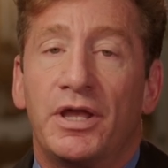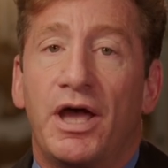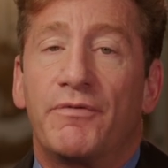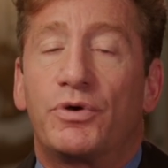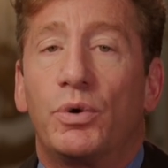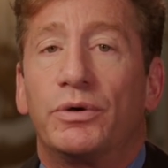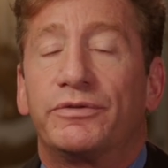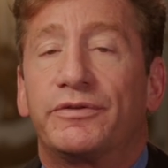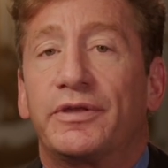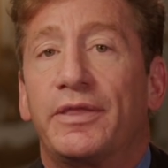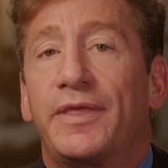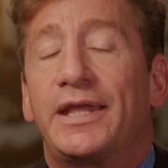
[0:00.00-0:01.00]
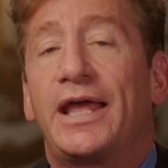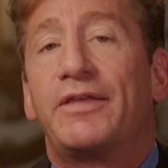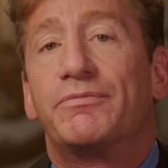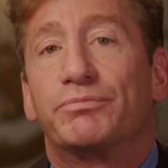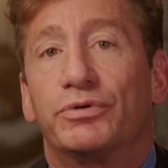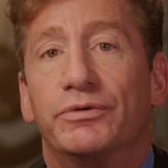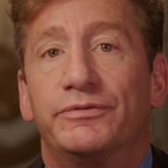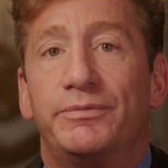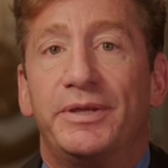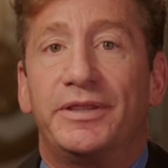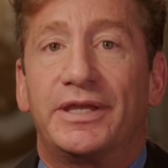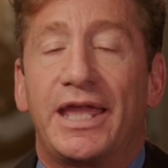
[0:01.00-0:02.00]
Of course, that hasn't proved to
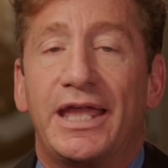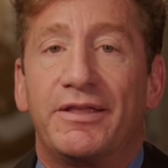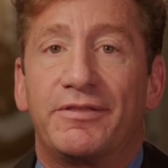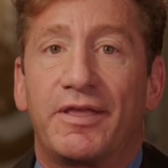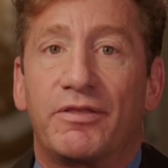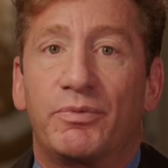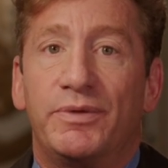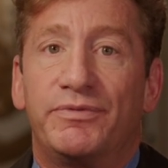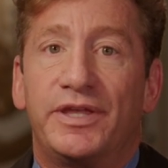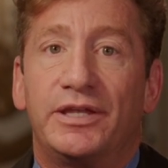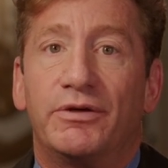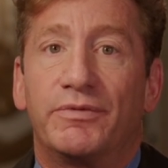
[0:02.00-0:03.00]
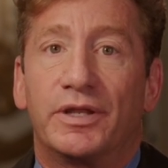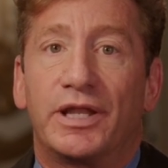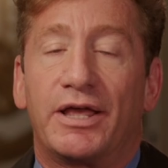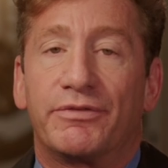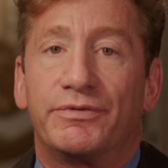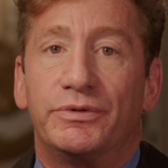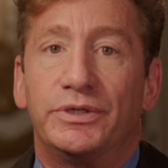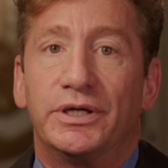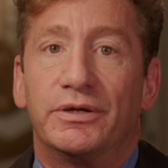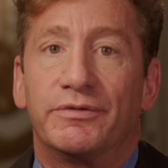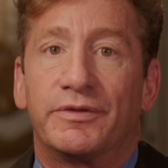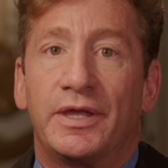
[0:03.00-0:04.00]
be the case, as we've seen over the last few
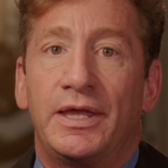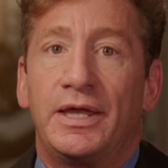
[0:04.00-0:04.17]
years.